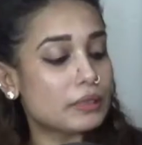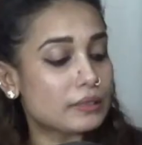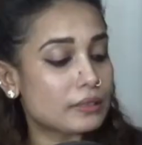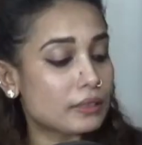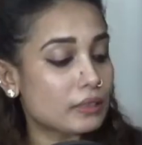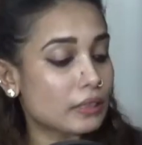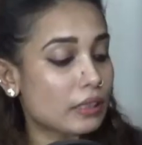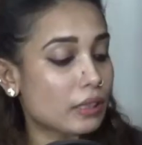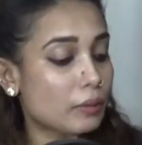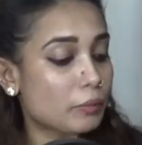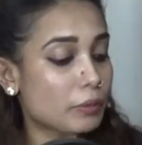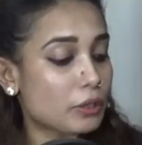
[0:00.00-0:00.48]
a
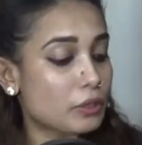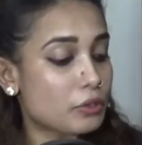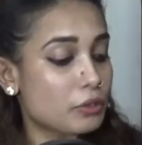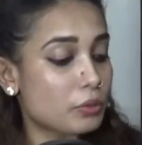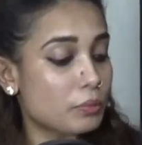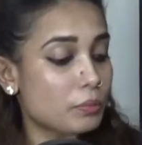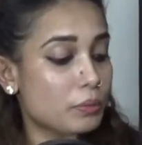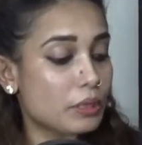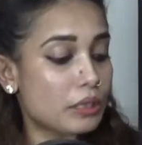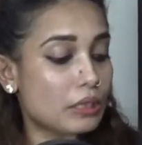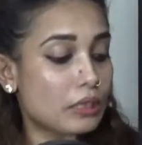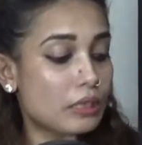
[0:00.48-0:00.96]
person
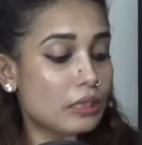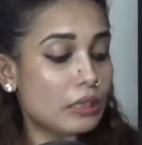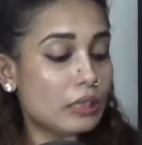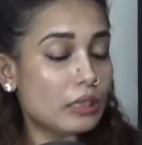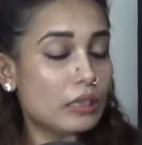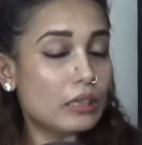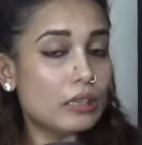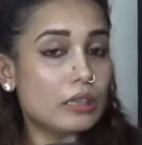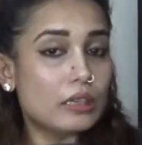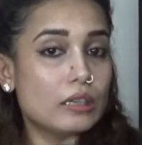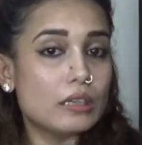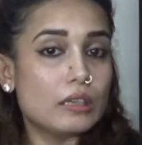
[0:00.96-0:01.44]
coming to
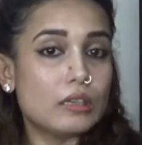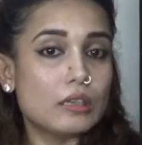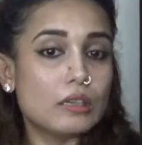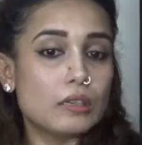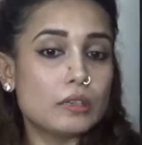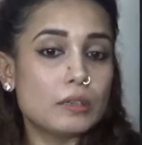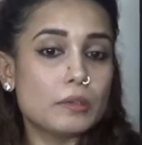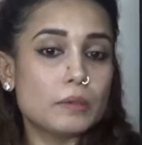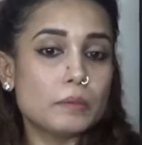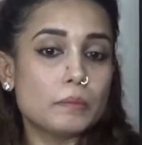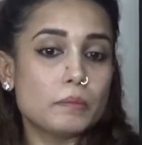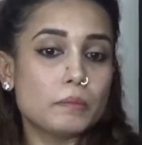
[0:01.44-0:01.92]
me,
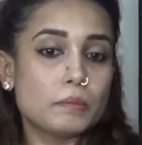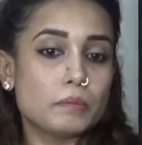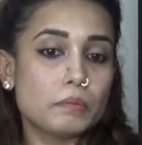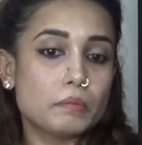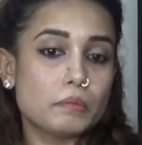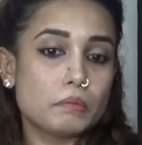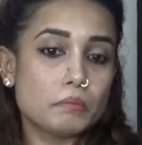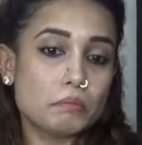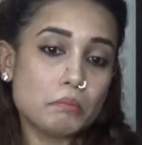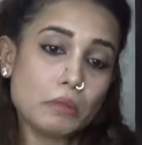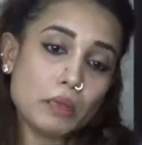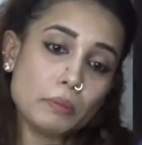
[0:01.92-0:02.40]

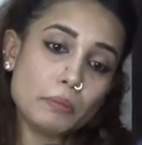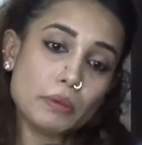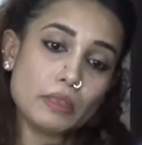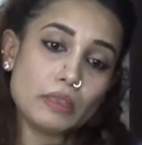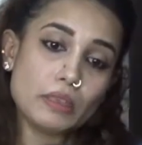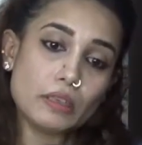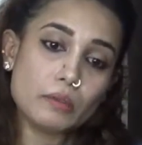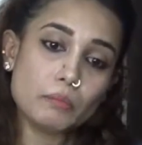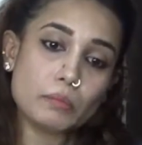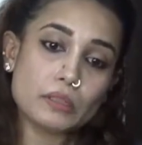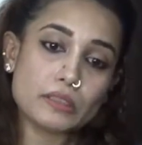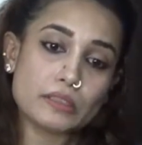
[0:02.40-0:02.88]
um,
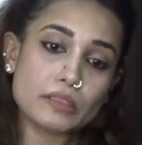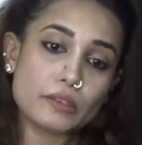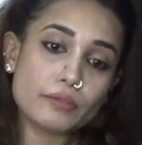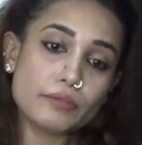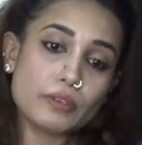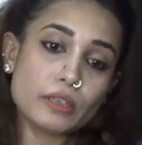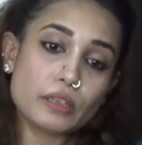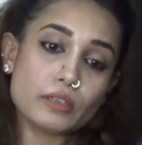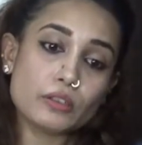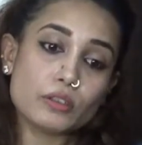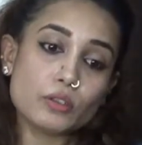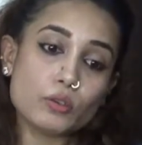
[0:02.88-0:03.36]
maybe they must
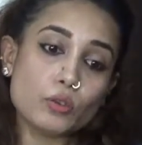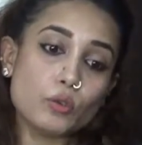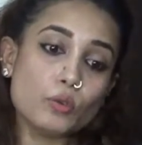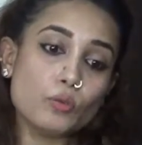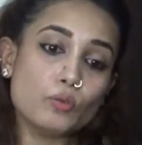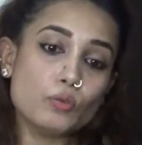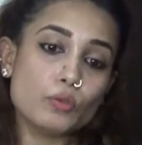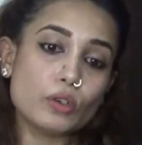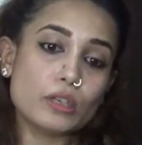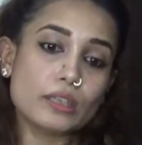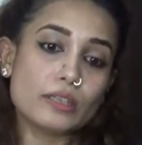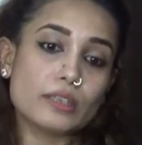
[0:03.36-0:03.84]
have done the
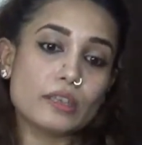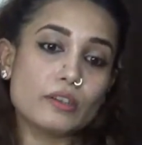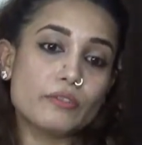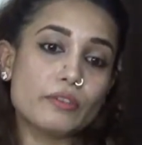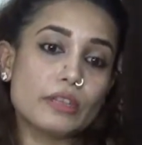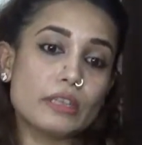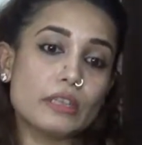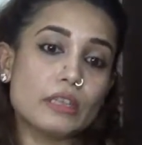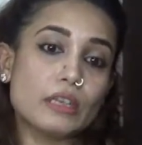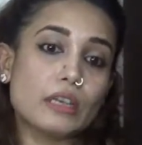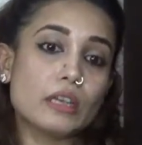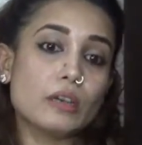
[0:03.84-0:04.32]
homework
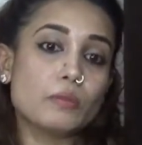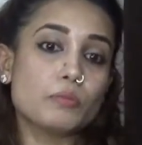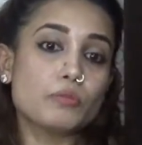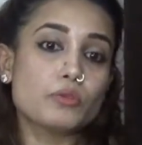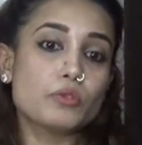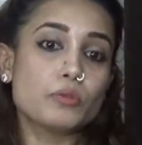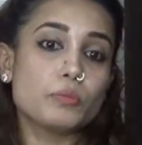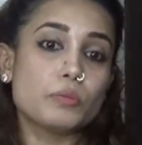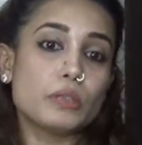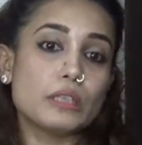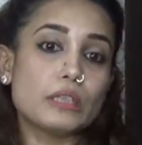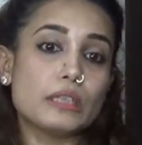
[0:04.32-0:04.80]
that when they
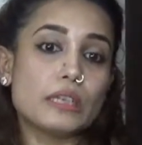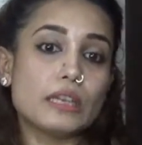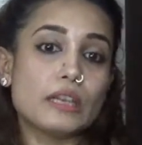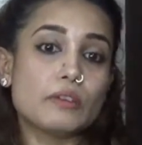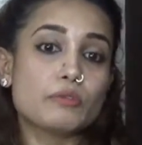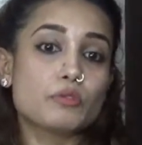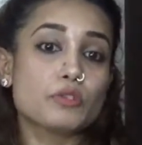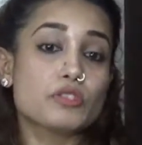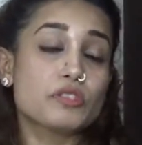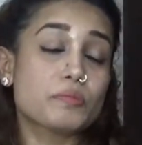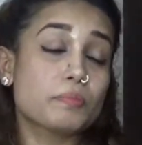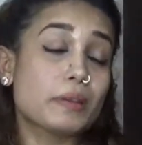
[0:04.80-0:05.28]
come to me,
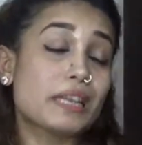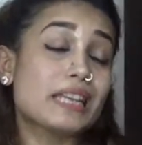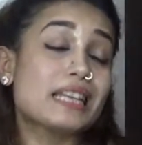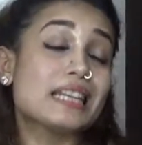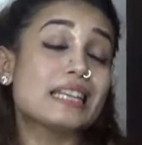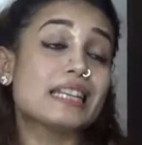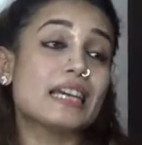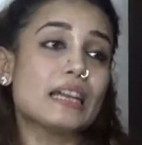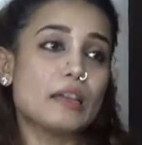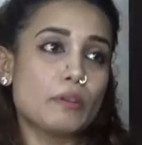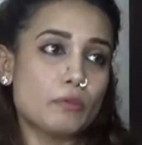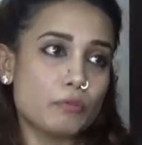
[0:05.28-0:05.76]
they have to
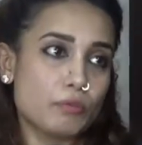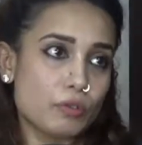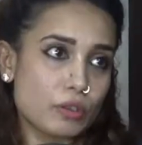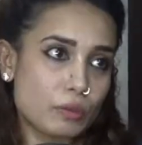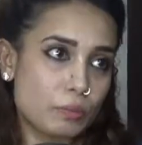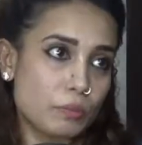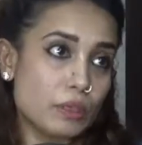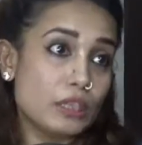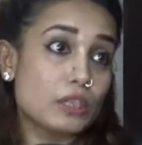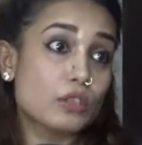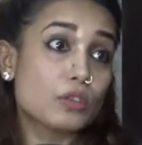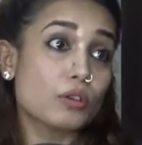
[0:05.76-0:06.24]
spend time
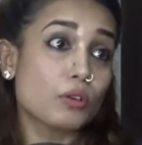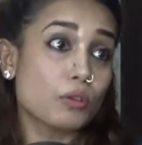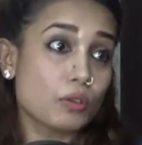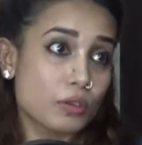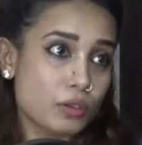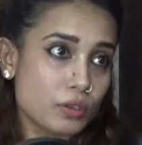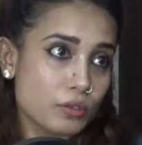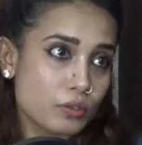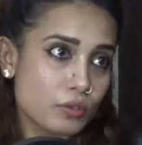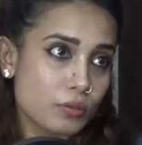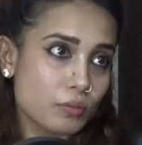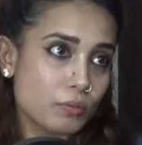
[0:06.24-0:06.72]
with me,
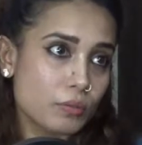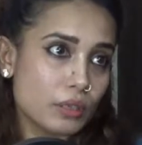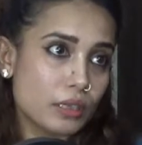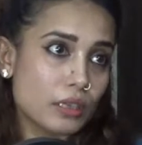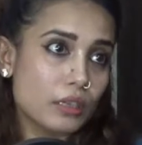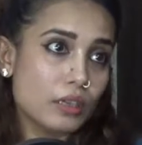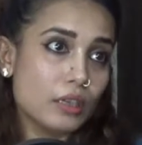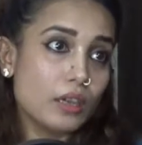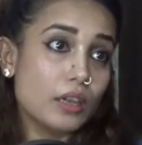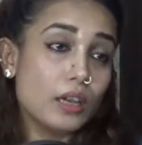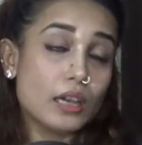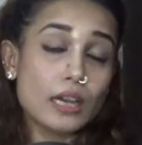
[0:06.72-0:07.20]
talking to
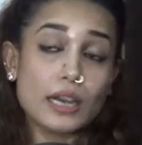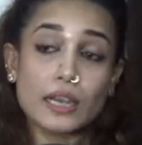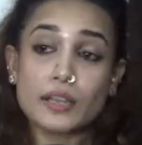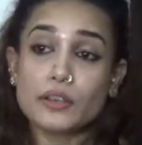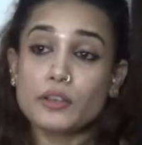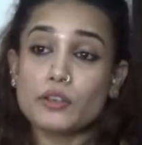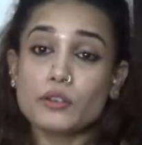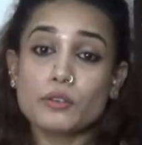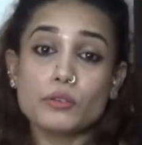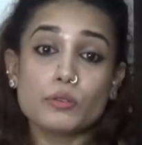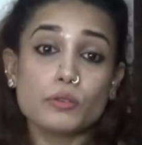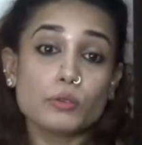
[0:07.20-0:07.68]
me. Mm-hmm.
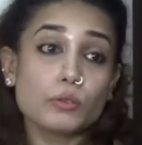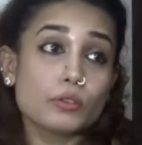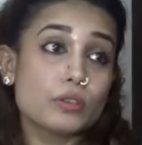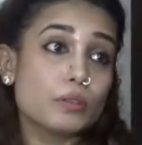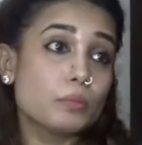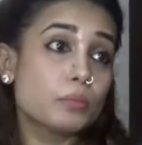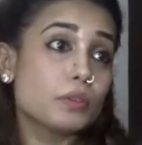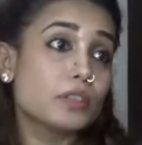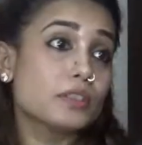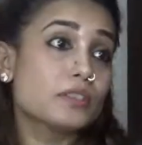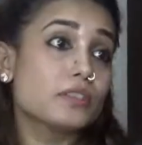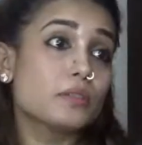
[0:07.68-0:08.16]
I need to
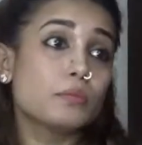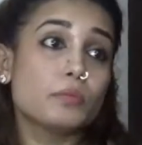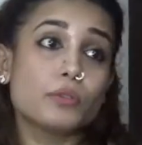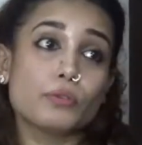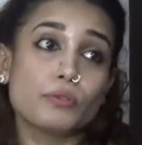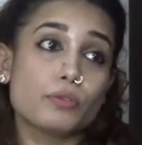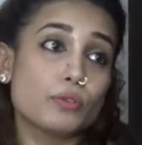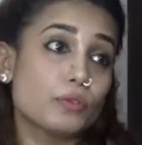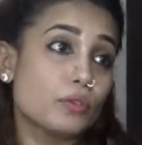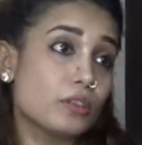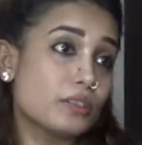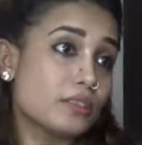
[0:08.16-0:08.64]
know the
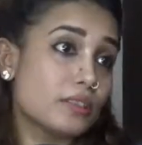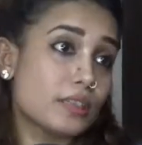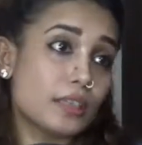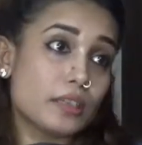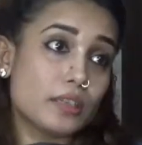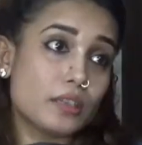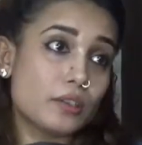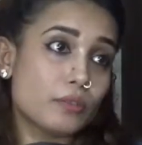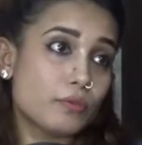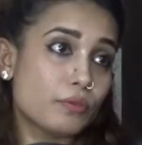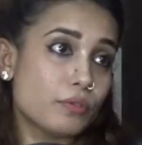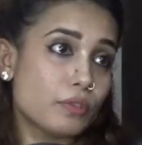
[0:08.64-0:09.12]
person before
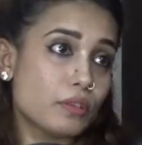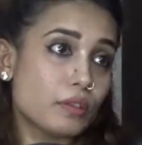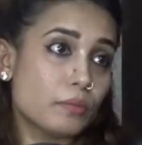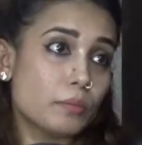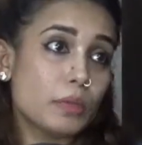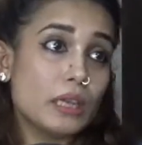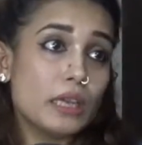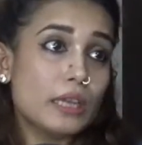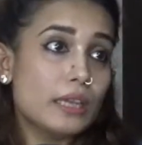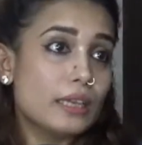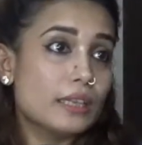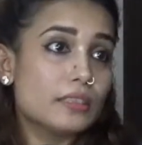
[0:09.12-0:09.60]
designing for
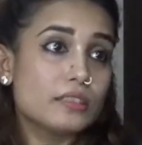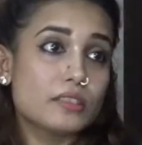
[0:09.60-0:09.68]
them.